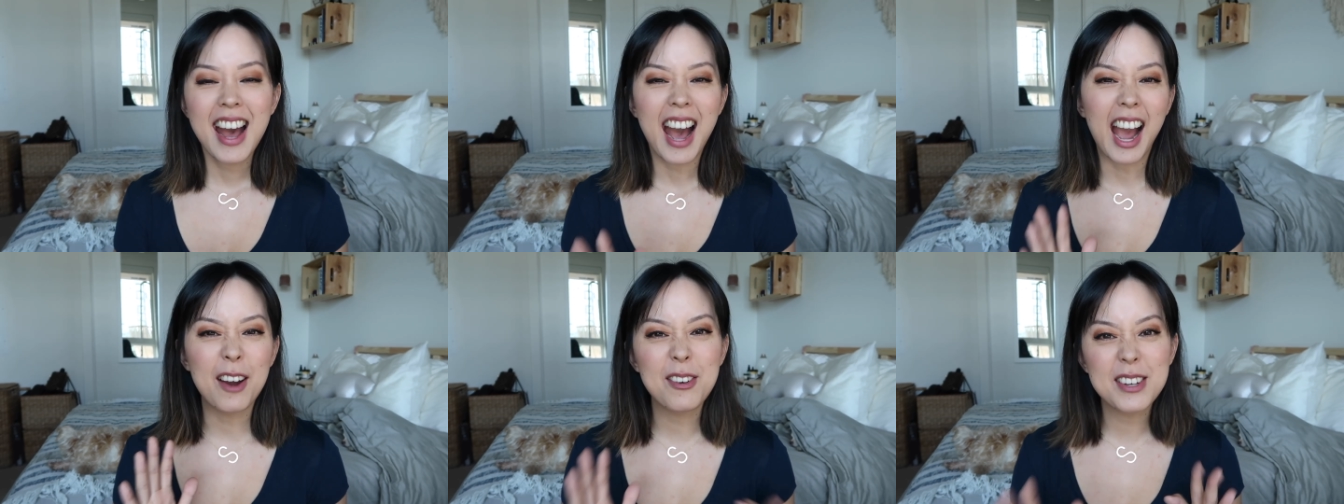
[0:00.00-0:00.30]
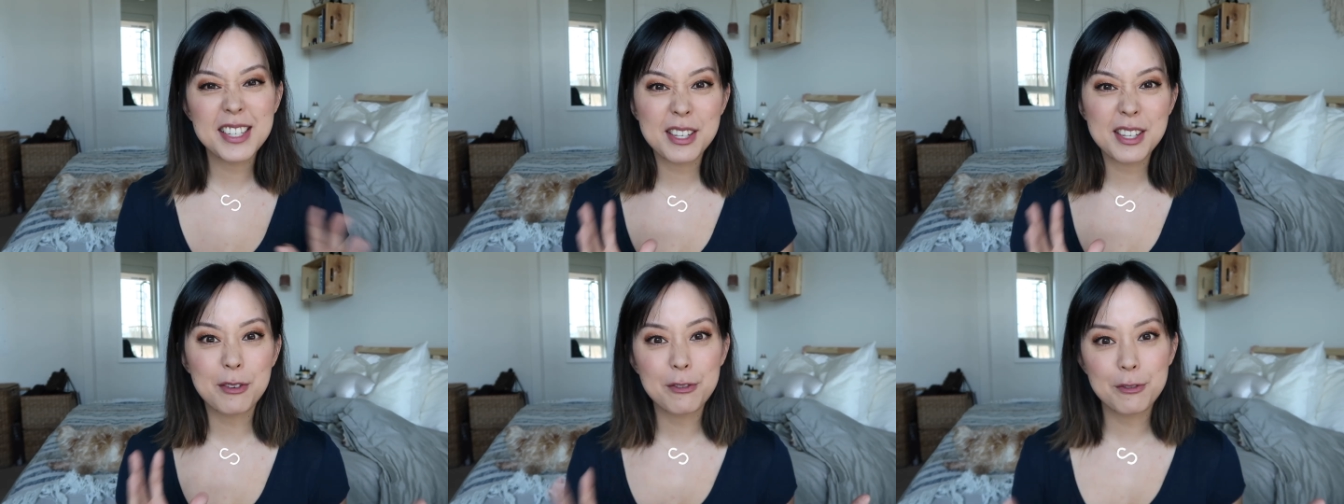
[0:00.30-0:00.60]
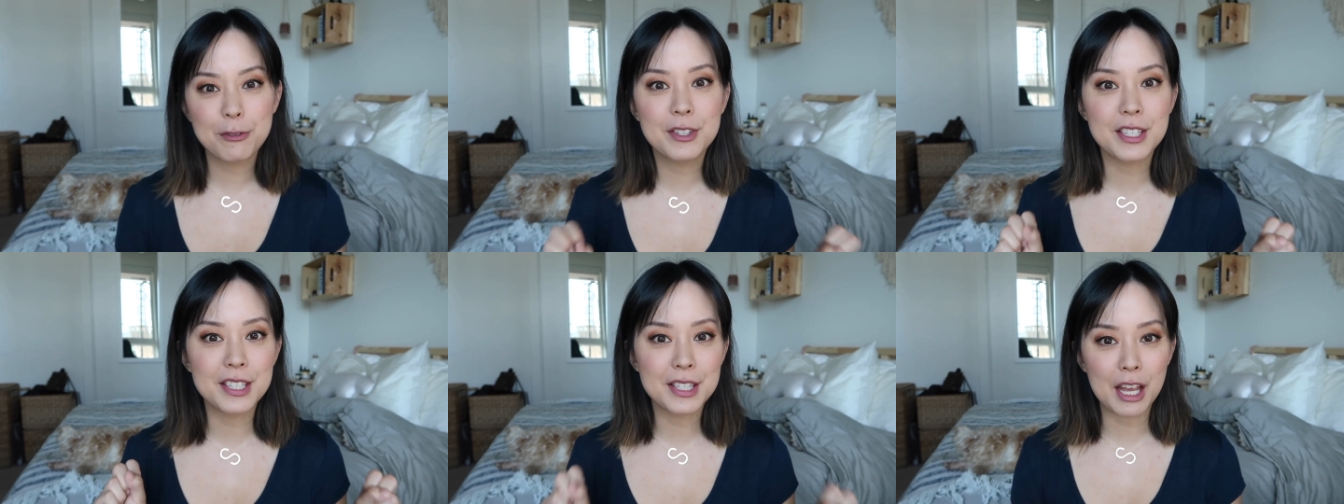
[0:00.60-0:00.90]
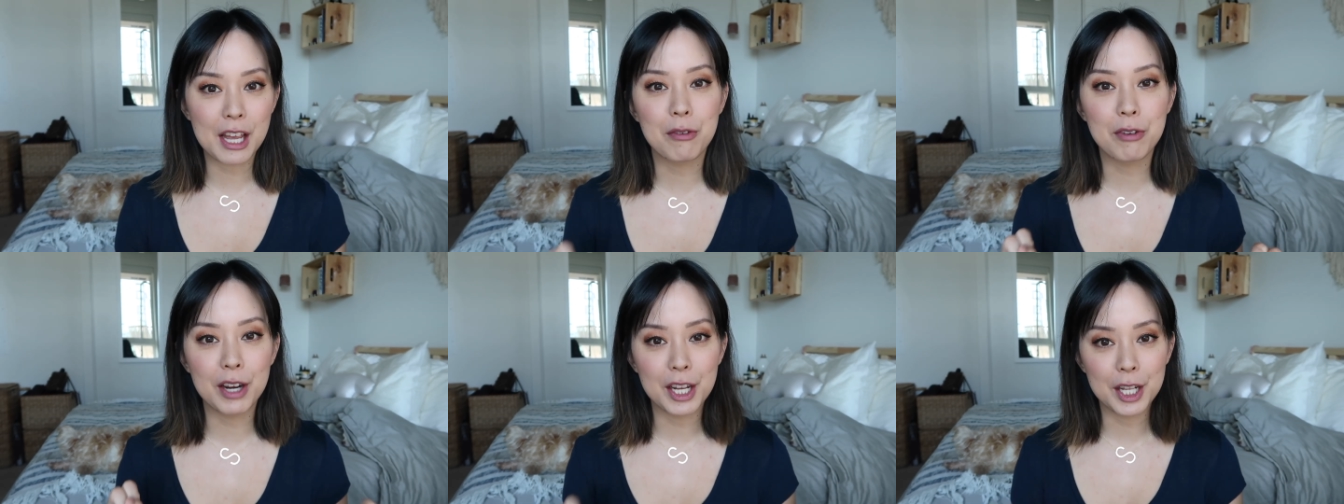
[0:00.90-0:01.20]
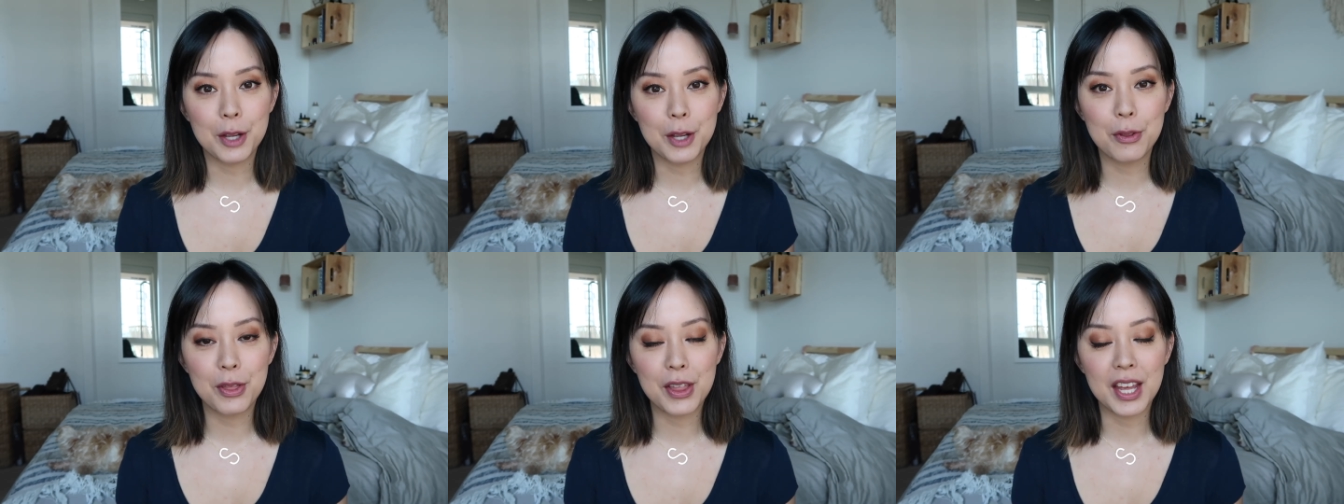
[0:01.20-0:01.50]
I always love discovering
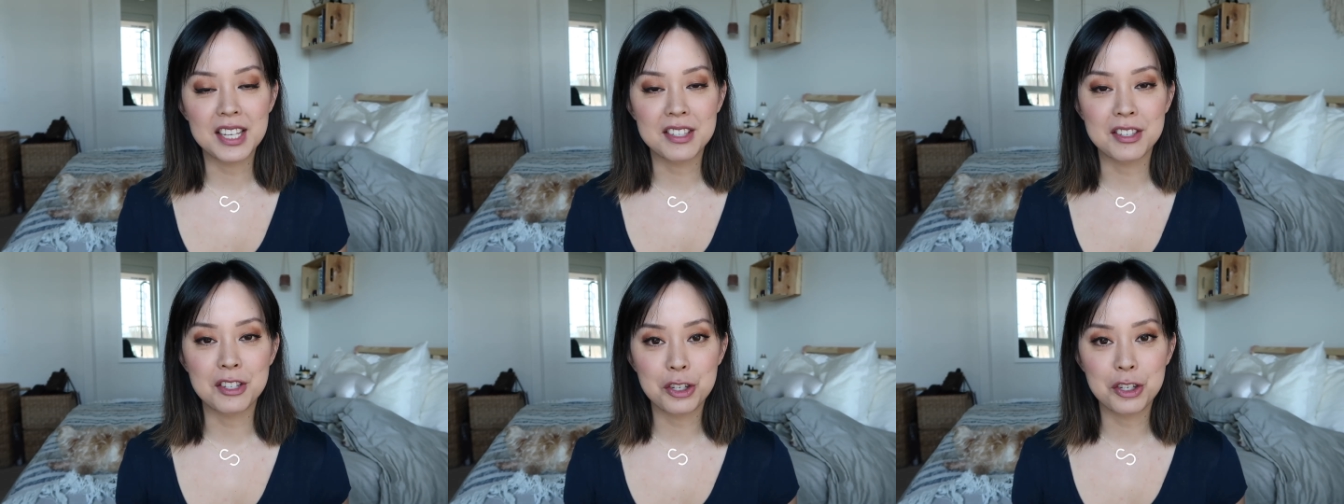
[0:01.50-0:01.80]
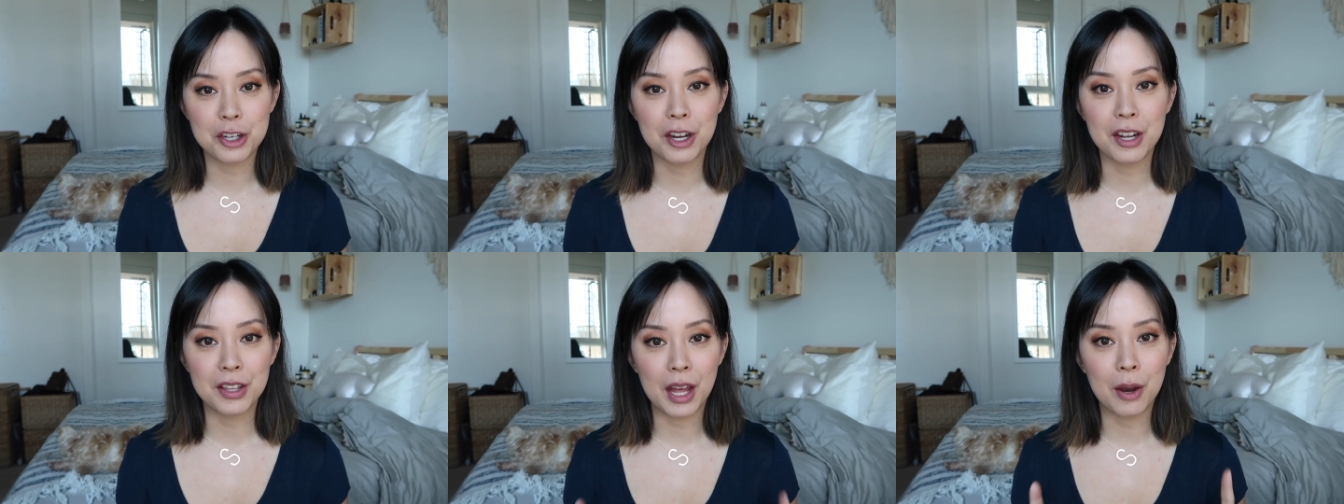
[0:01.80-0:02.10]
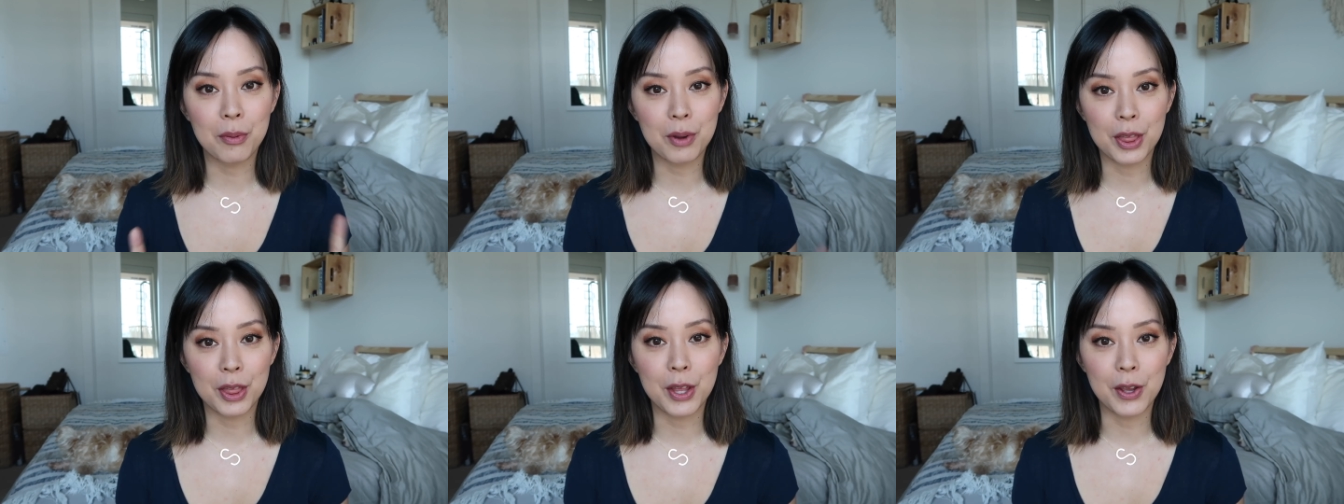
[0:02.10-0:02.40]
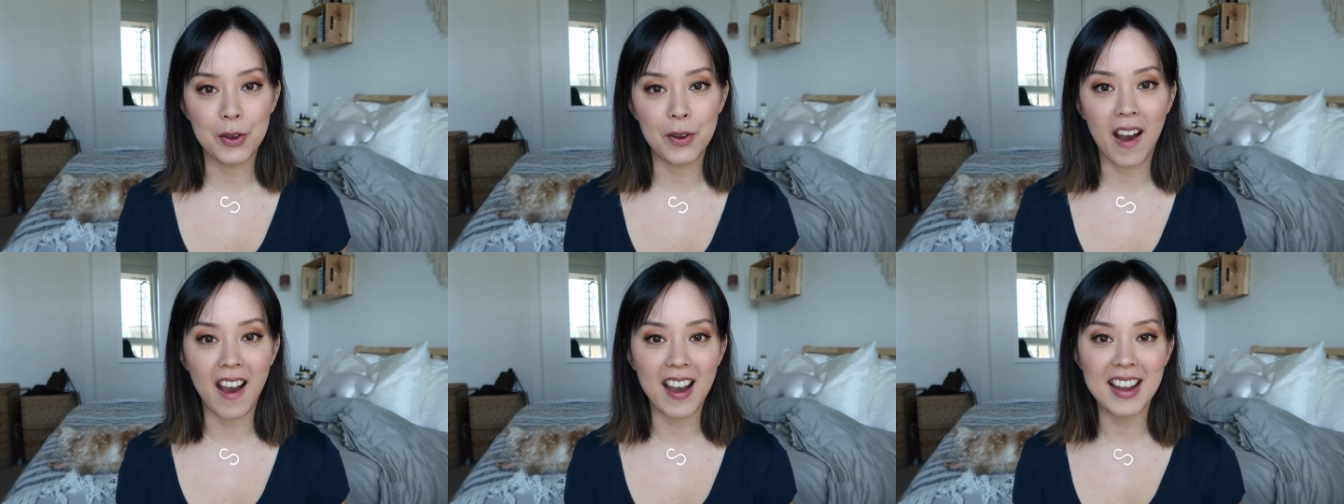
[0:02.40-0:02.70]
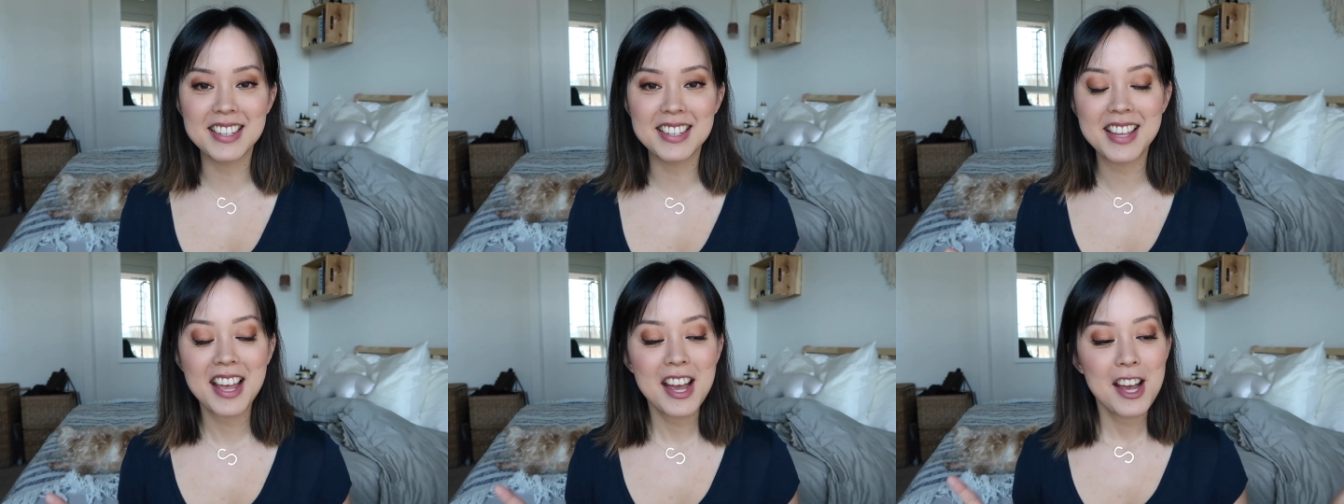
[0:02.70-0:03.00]
new things and sharing that with you
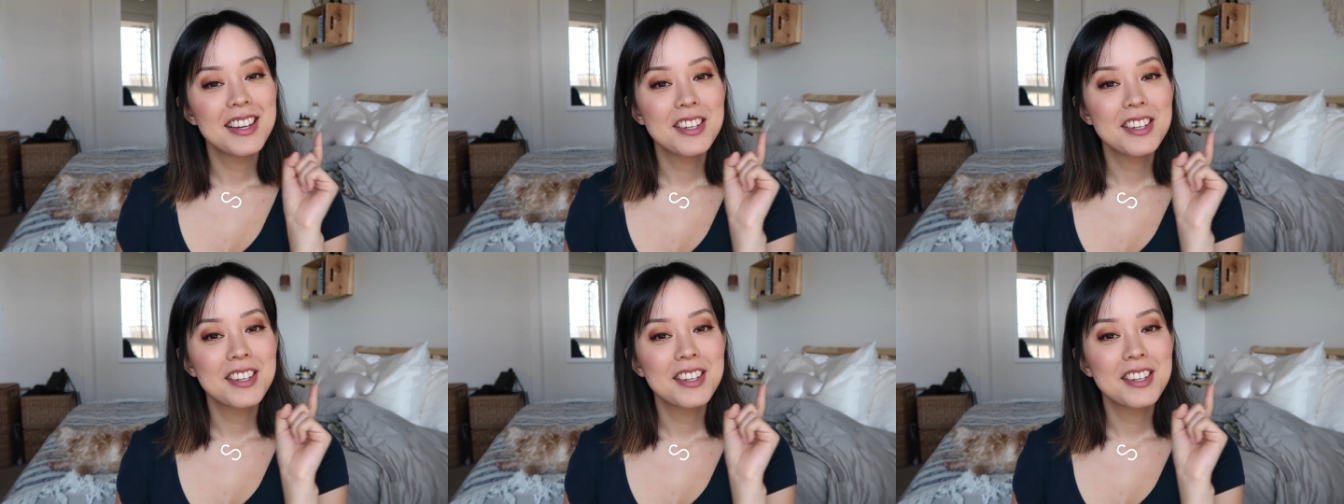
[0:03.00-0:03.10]
guys.